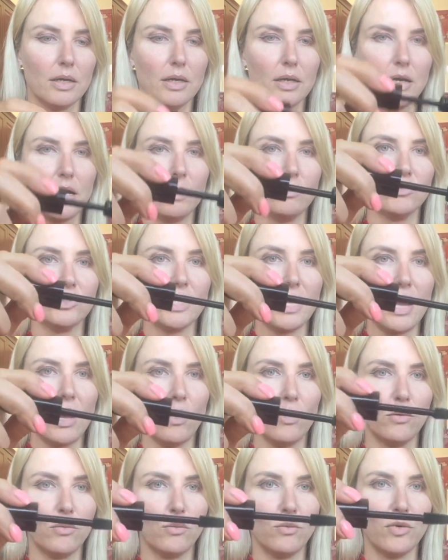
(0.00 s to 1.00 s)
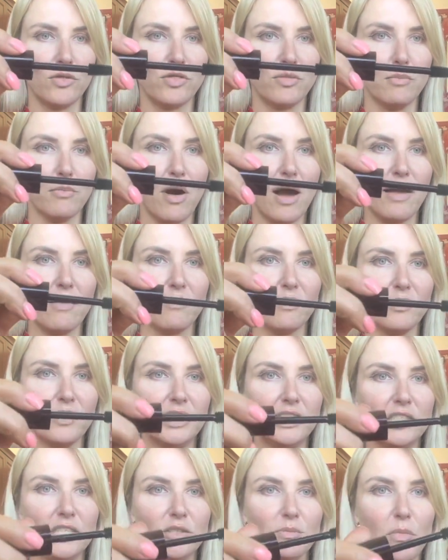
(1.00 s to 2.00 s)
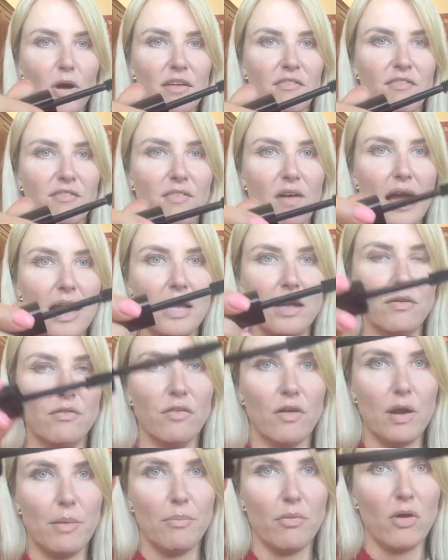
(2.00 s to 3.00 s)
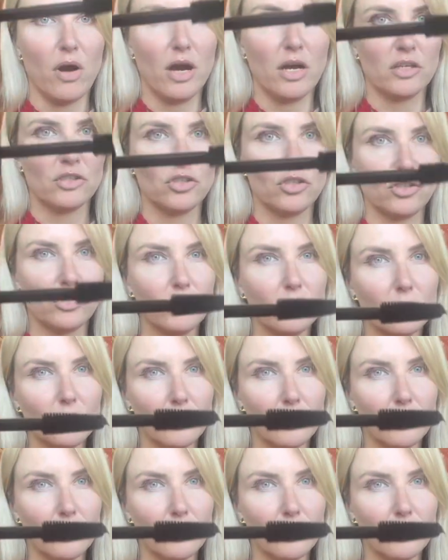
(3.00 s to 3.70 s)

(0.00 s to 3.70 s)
Comes out with my, this is my favorite brush